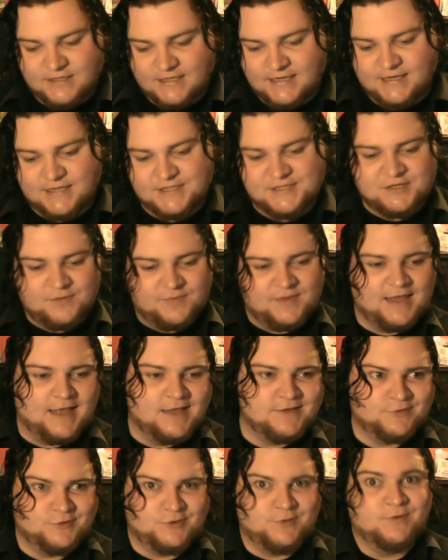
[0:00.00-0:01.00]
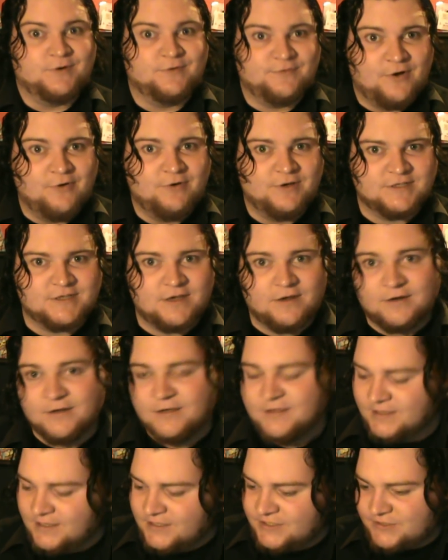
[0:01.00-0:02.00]
they needed something else for someone to focus on.
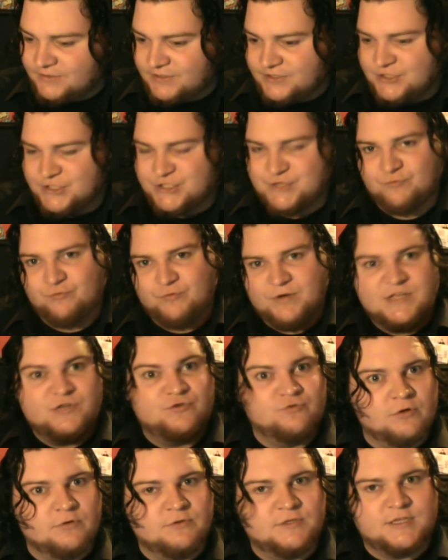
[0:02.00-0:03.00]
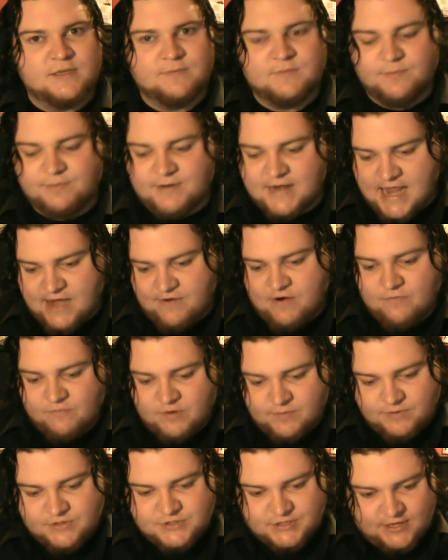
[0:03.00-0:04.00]
So they just redrew Simba playing around
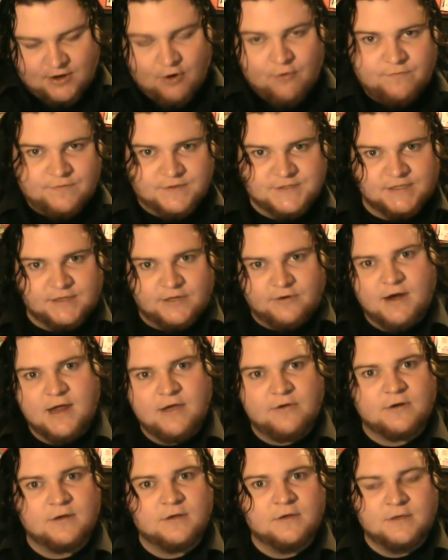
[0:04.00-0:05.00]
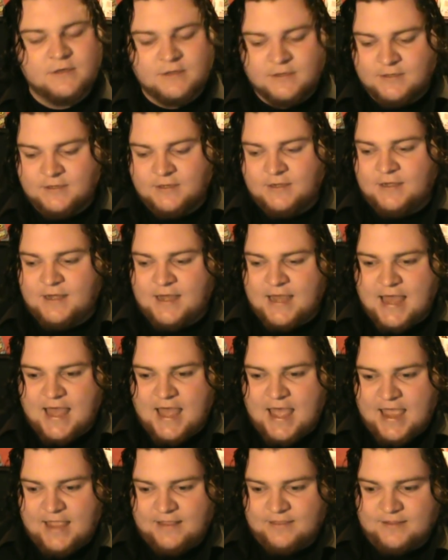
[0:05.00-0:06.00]
with a bunch of gophers in the ground.
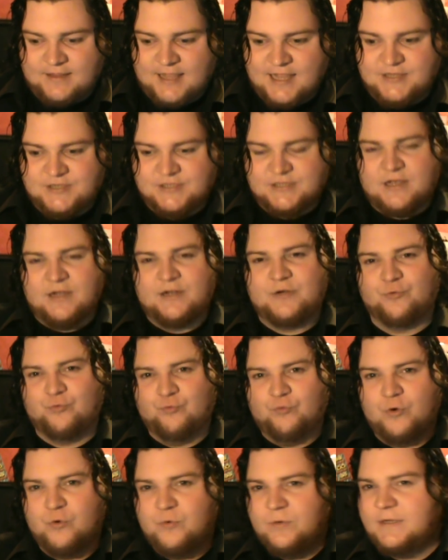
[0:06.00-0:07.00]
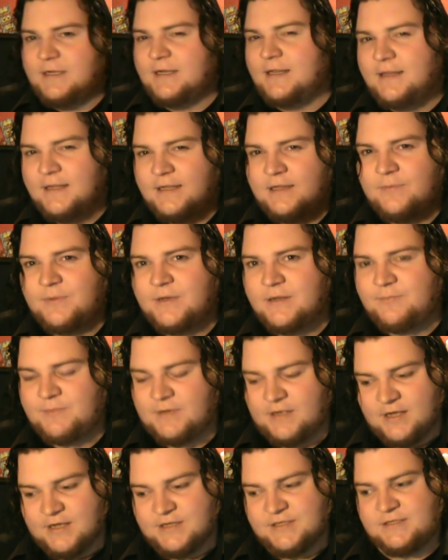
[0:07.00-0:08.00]
And that just kind of ruined it a little bit,
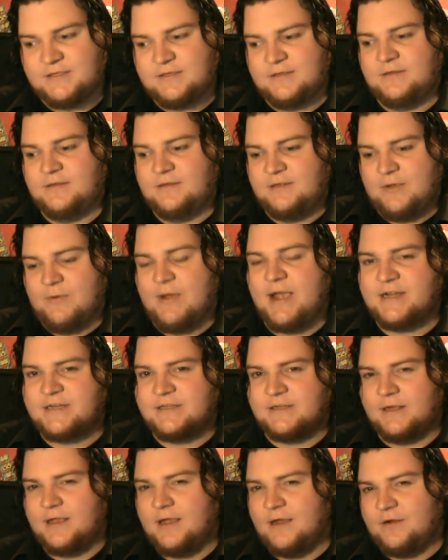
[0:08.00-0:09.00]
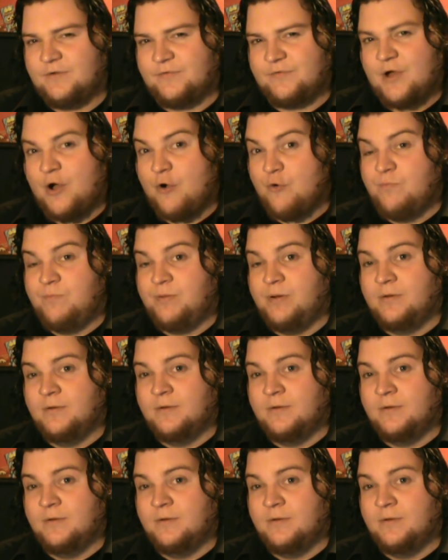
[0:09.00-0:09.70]
because you actually kind of hope